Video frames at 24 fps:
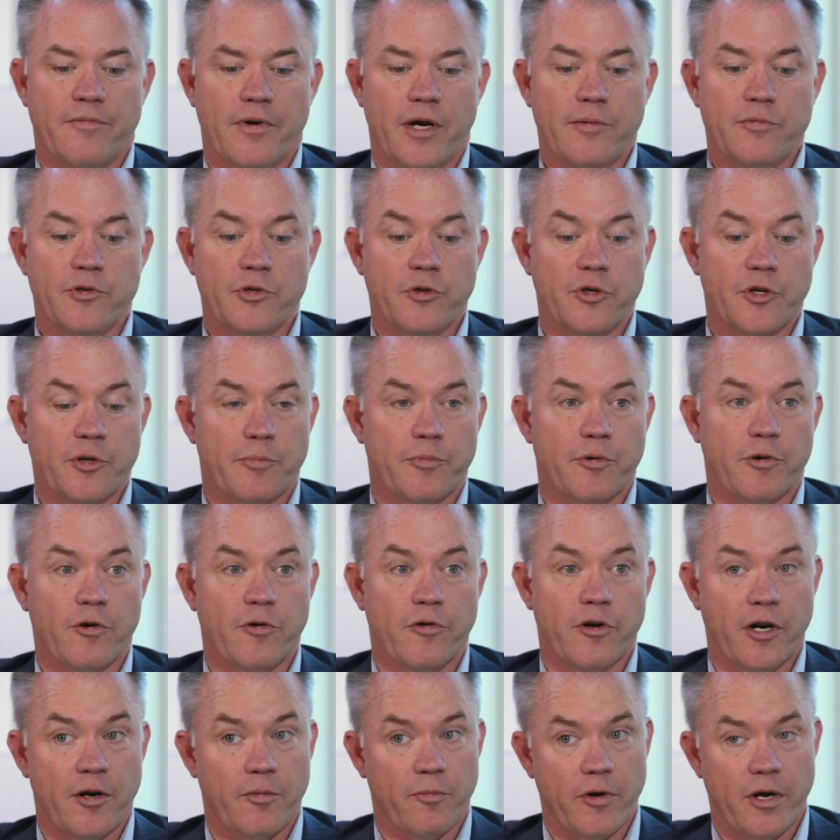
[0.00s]
doing a
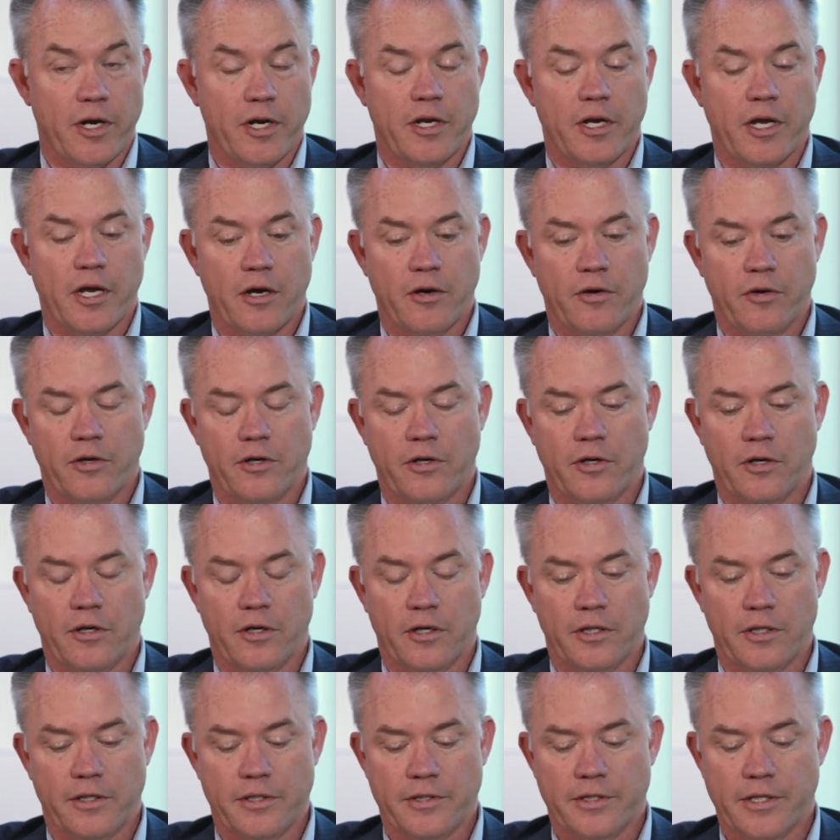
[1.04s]
program right now
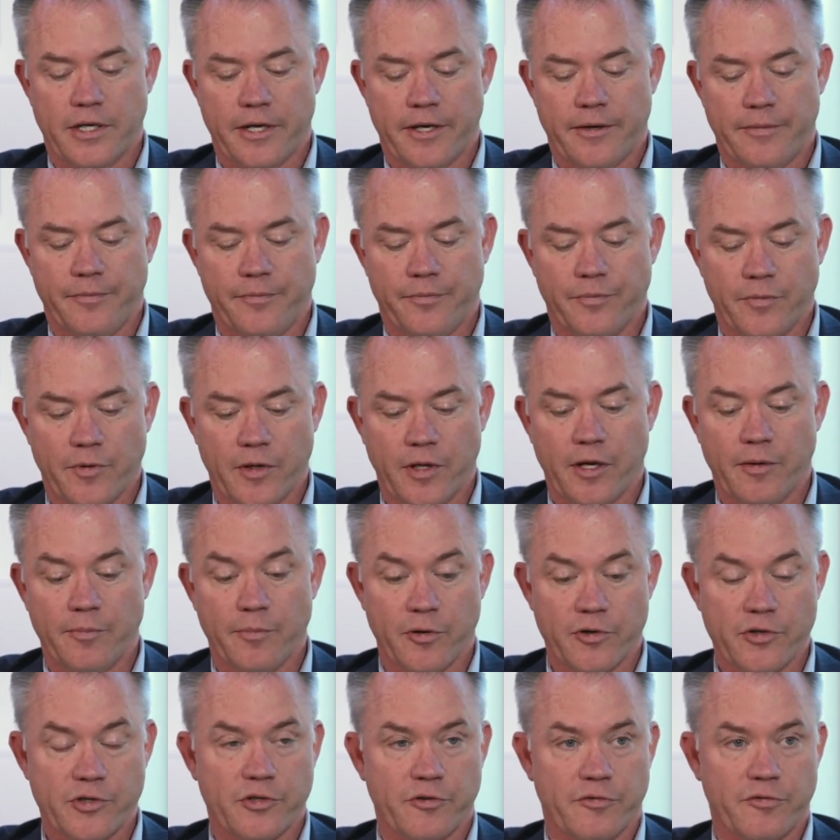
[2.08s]
called
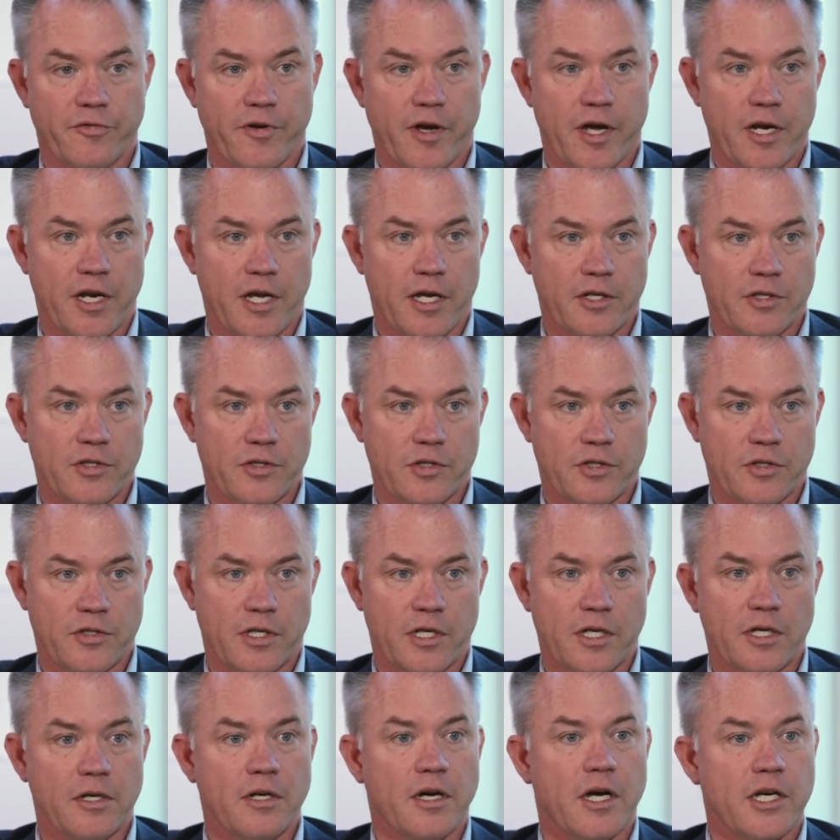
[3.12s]
Personal Finance
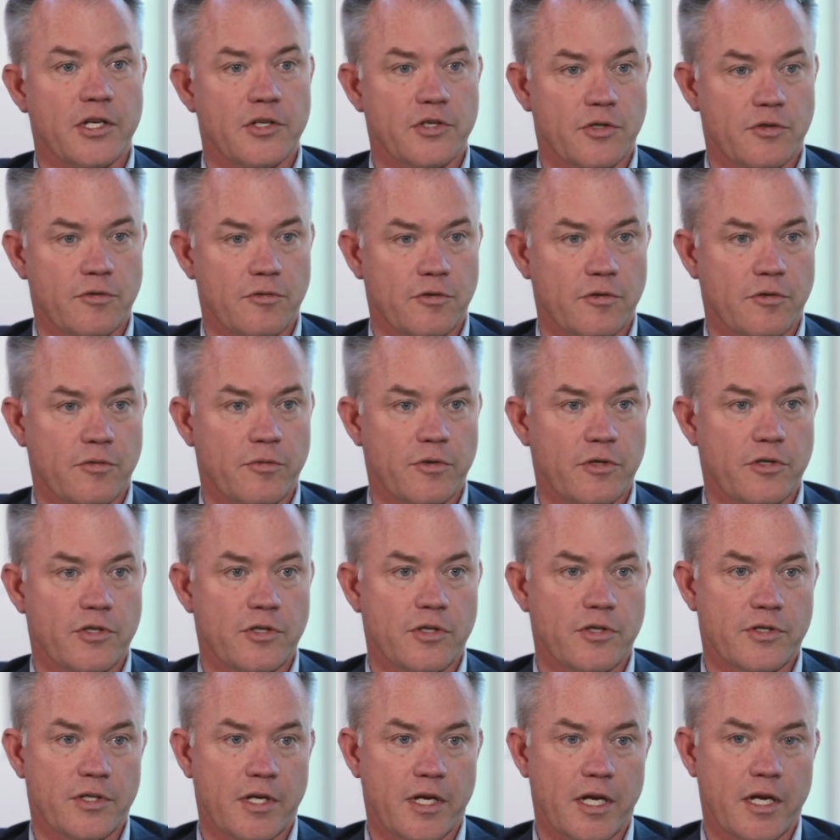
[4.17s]
in high school, which
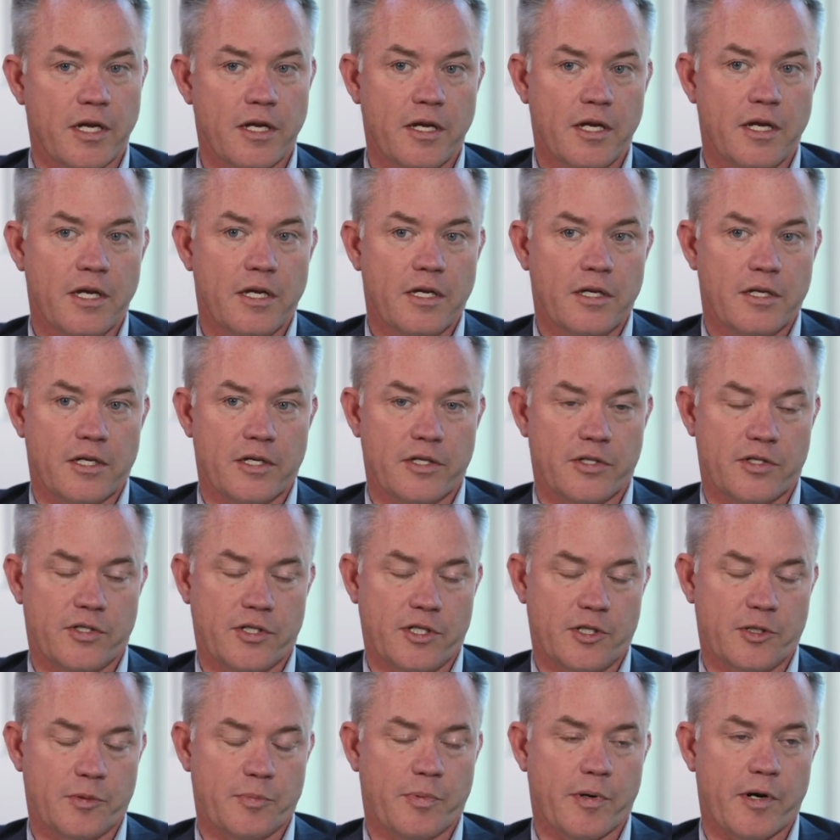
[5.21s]
is a
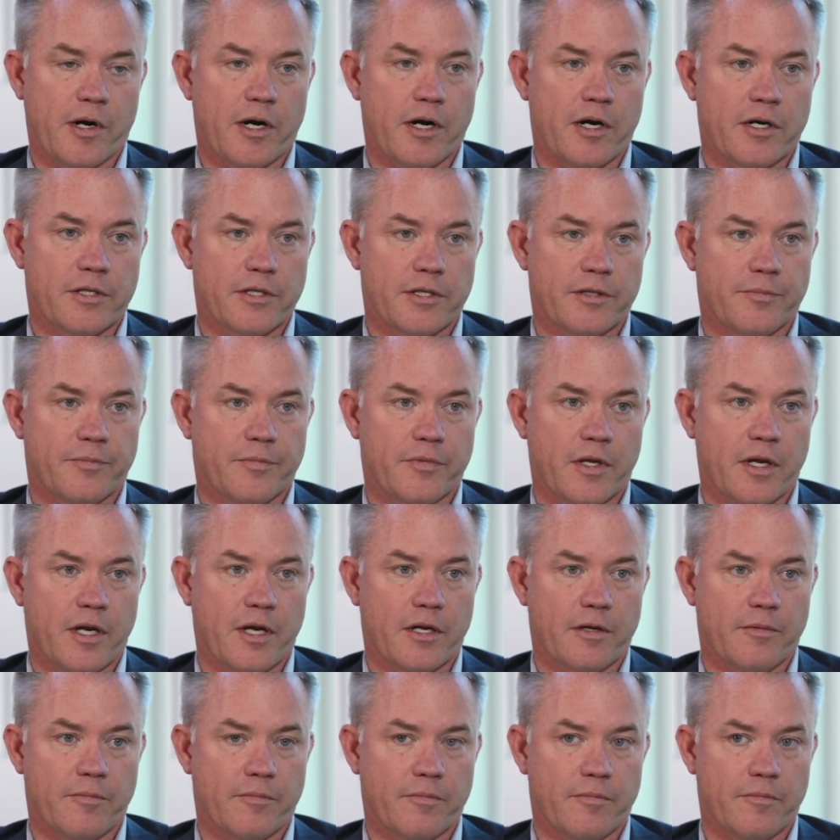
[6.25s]
6-part
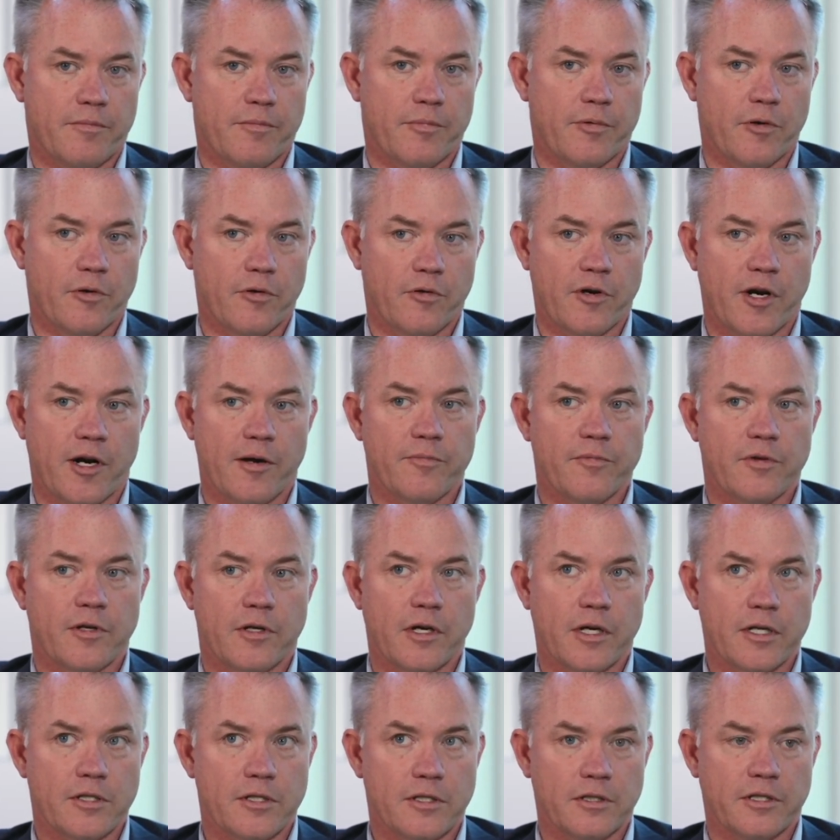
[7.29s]
program that
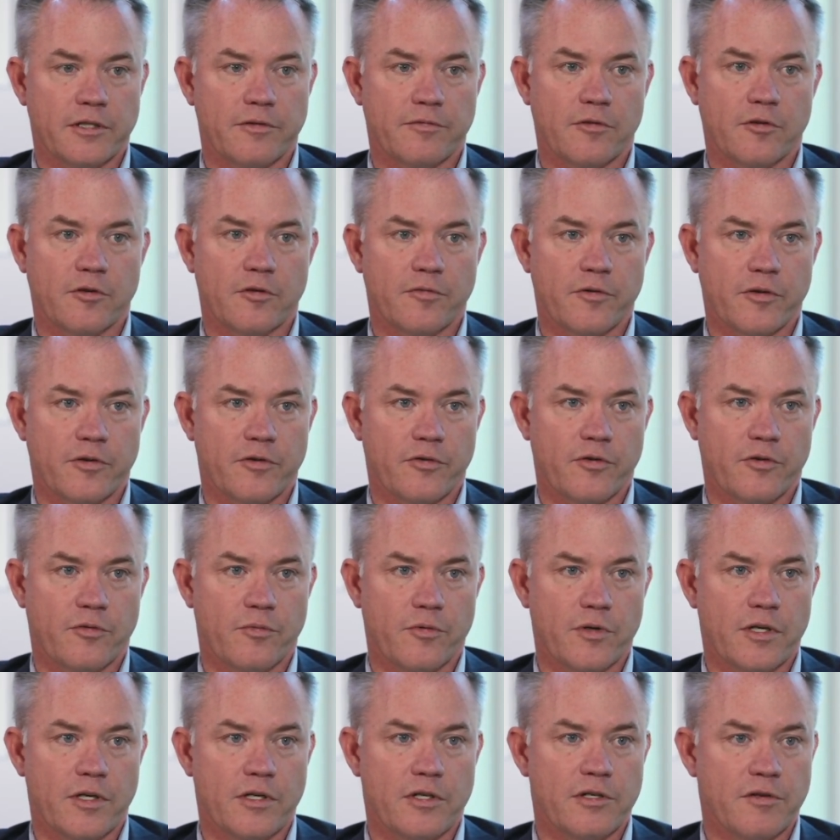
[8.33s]
I deliver over
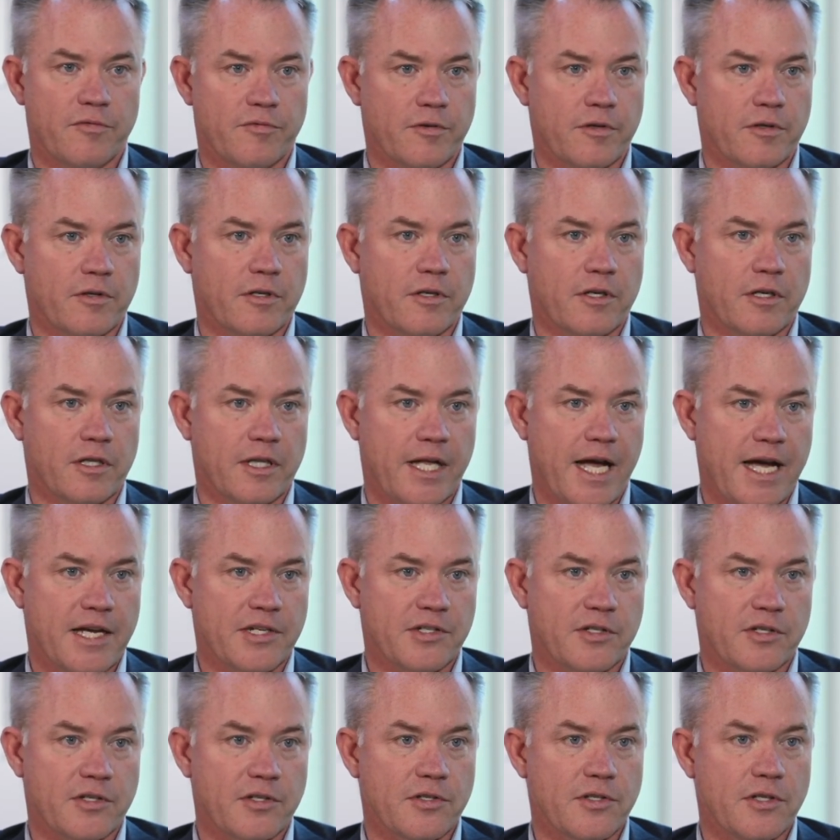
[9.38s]
3 different
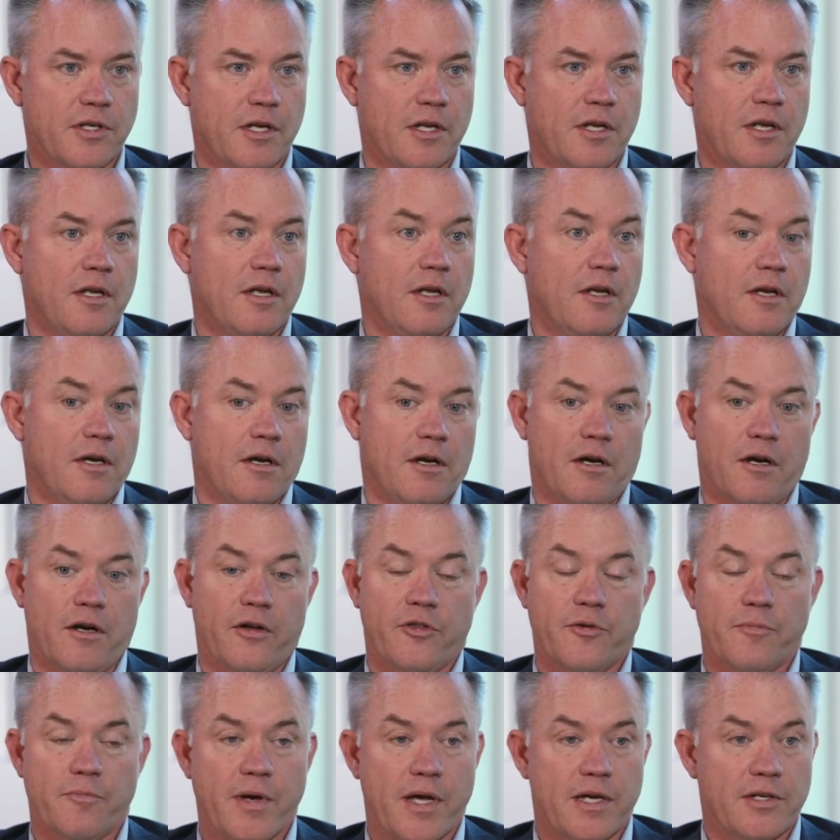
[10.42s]
classes on
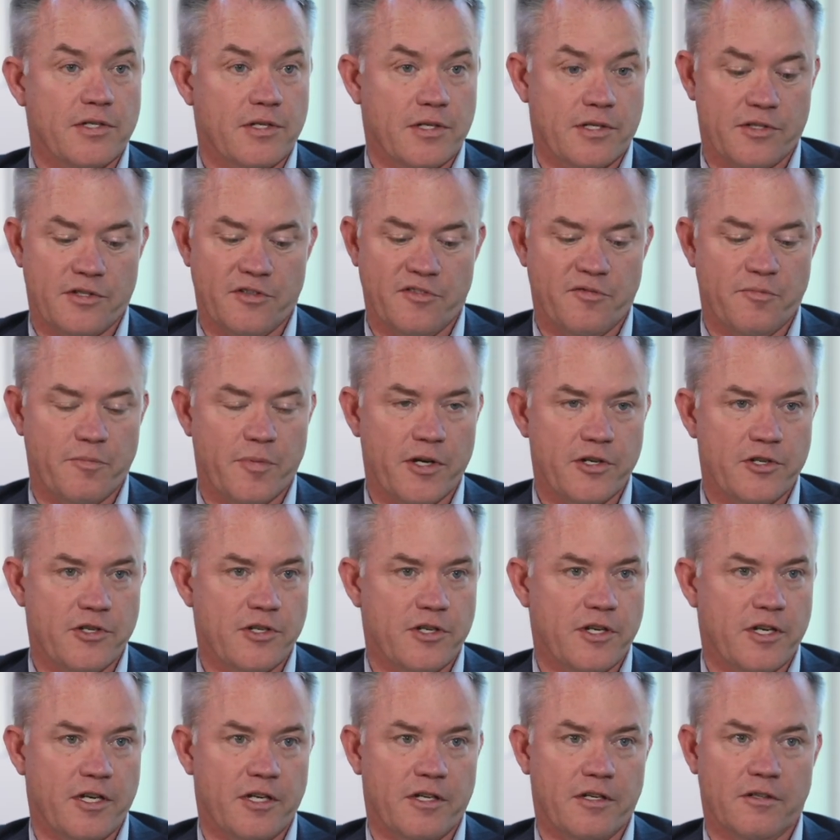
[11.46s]
the basics of
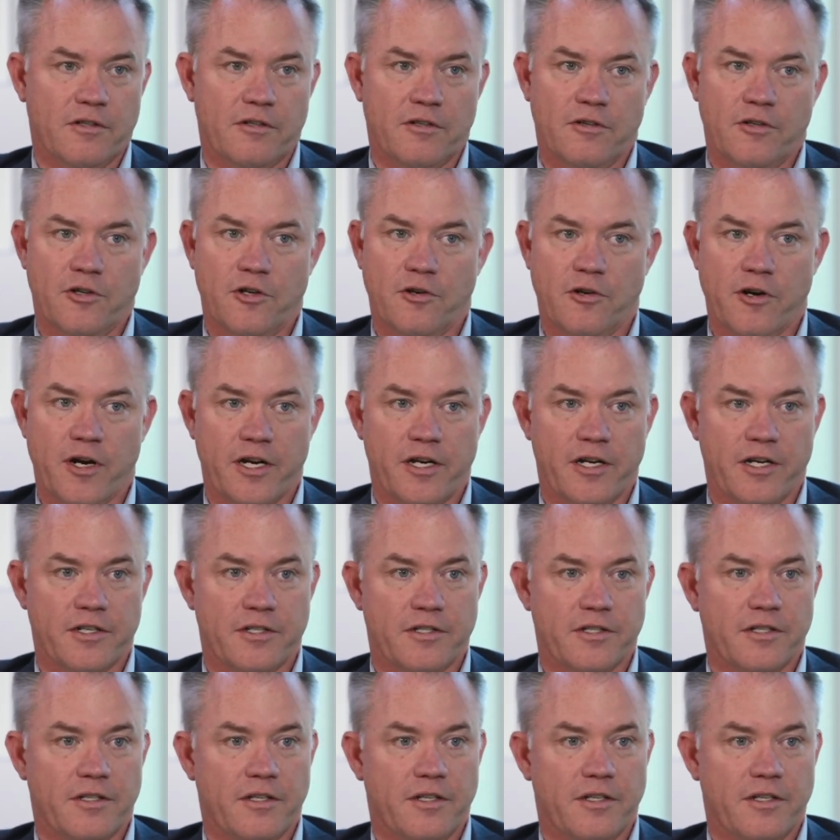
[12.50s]
budgeting, credit,